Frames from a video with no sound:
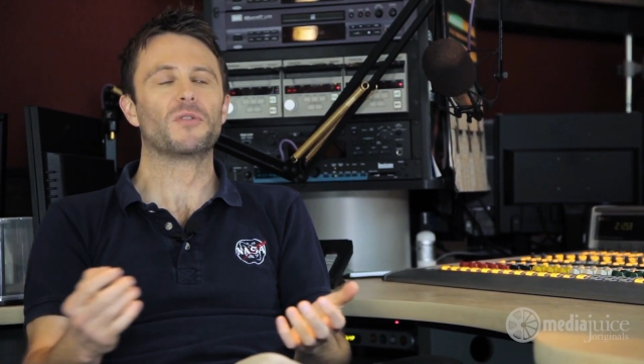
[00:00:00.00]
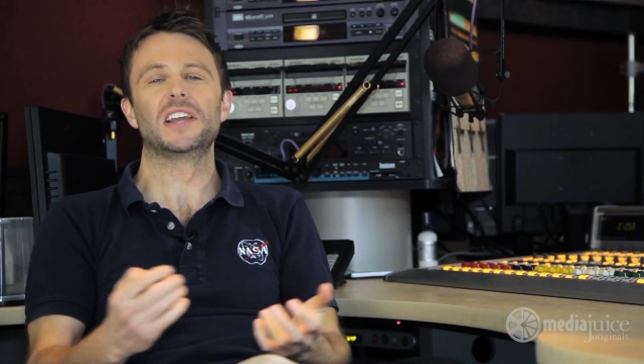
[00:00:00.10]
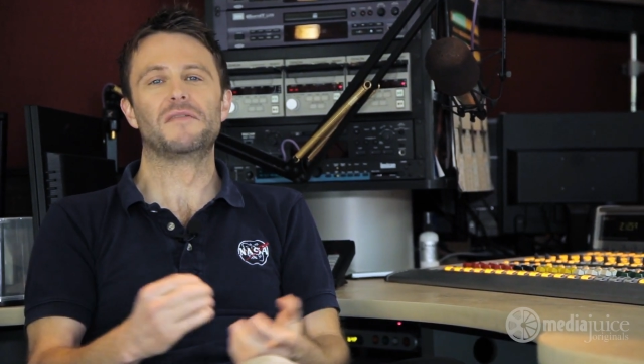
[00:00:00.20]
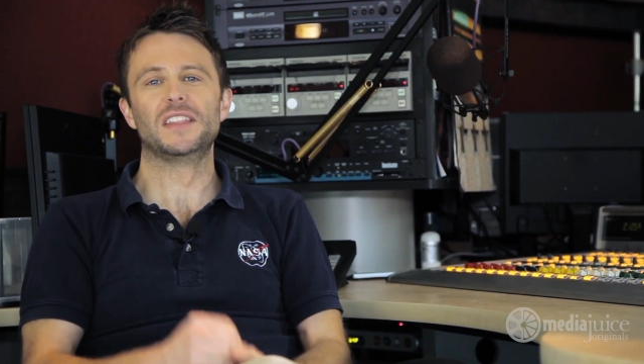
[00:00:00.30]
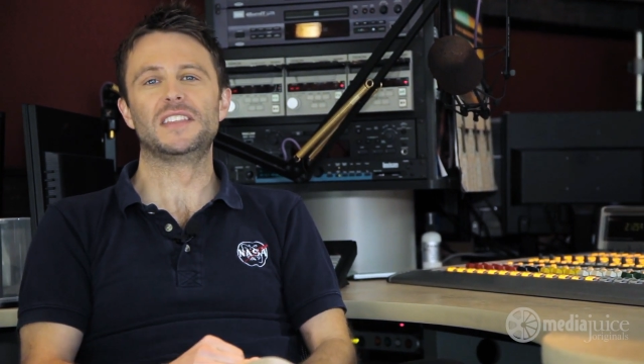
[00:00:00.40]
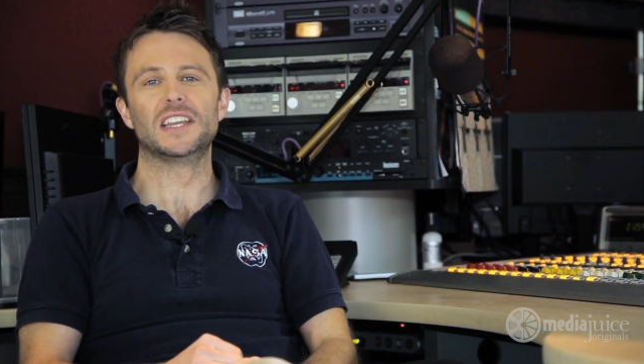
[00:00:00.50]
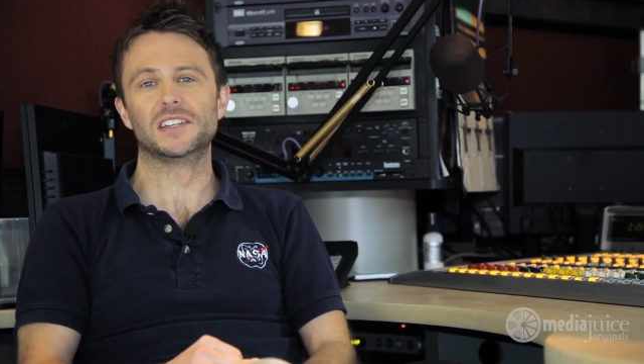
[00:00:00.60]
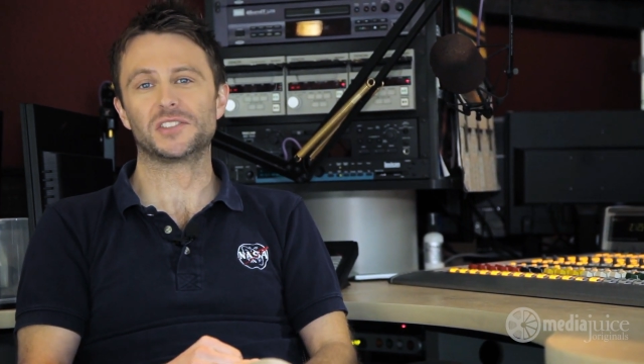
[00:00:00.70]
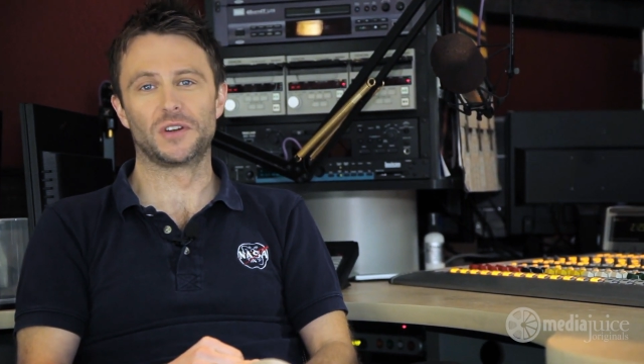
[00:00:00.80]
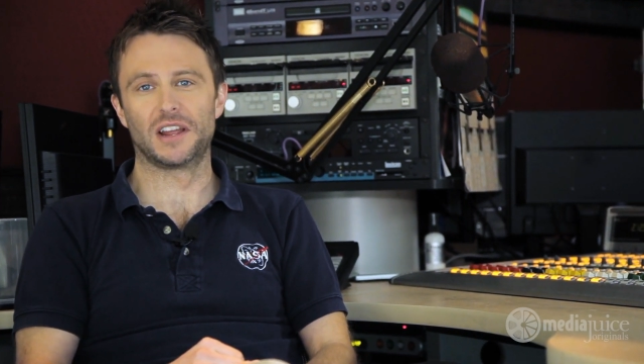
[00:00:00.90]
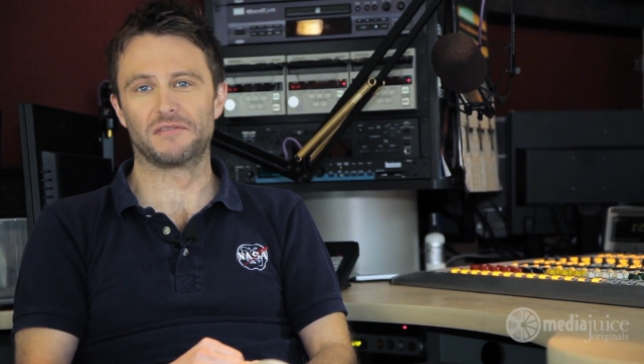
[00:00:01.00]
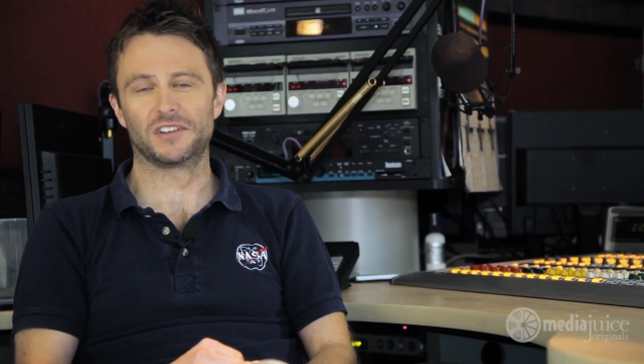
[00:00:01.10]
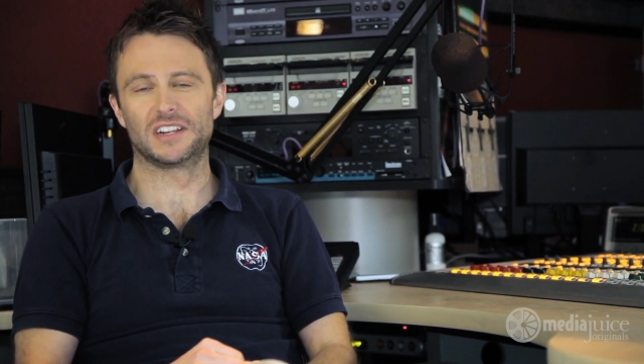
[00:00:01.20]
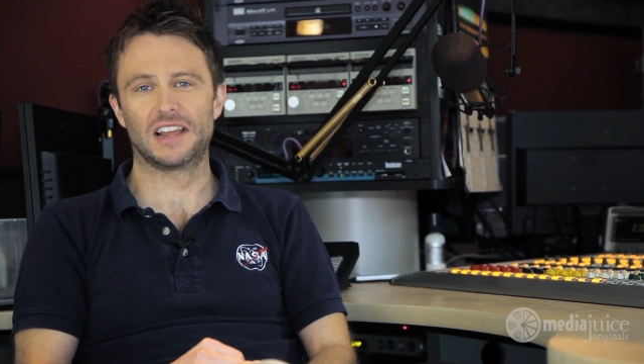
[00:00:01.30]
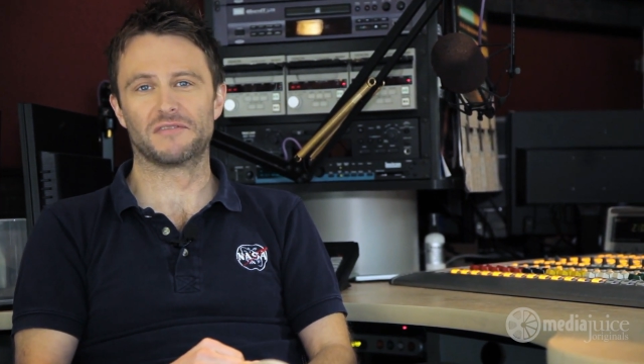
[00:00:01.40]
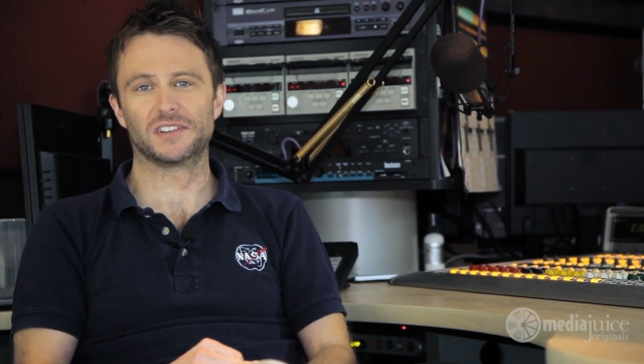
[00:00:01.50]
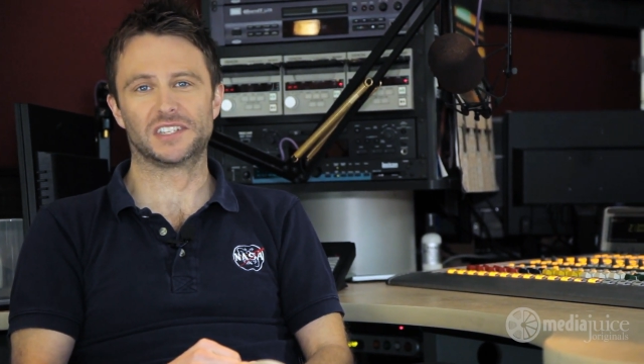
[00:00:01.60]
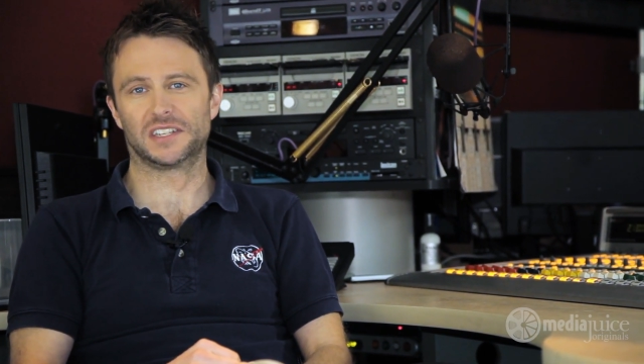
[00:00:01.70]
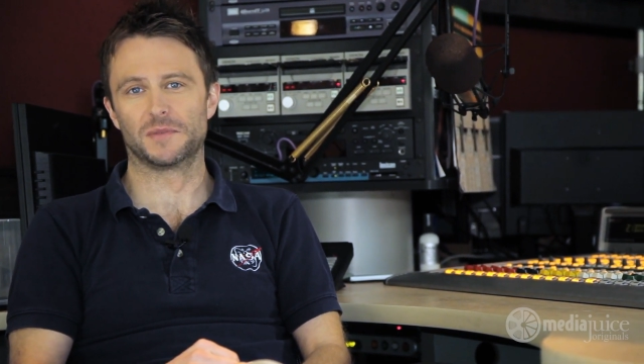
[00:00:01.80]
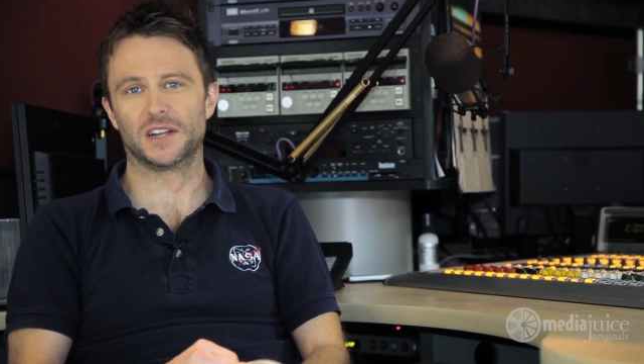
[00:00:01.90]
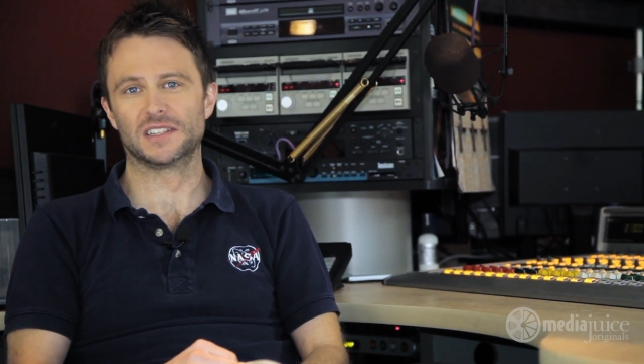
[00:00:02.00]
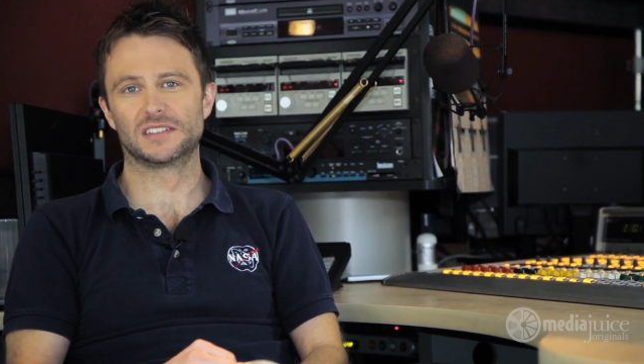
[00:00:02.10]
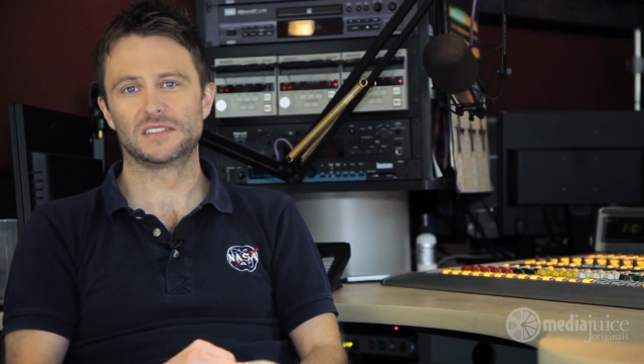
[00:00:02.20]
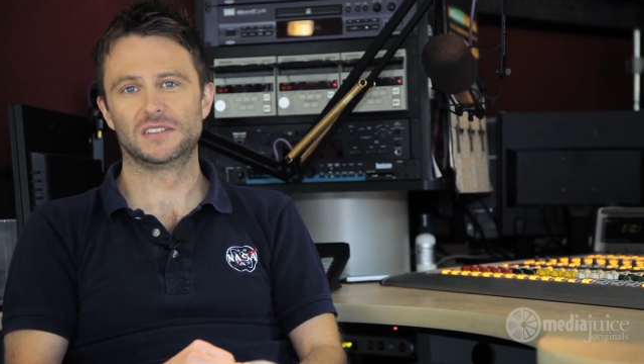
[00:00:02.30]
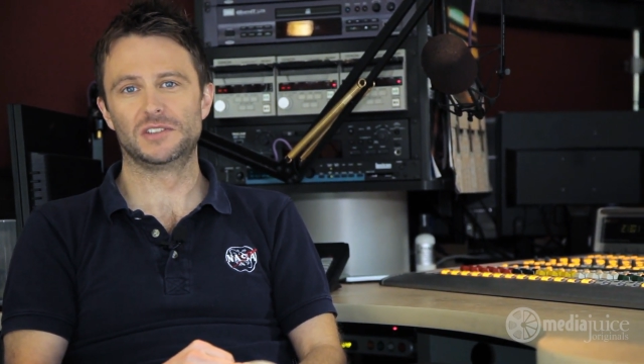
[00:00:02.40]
reinvent the industry every 6 months.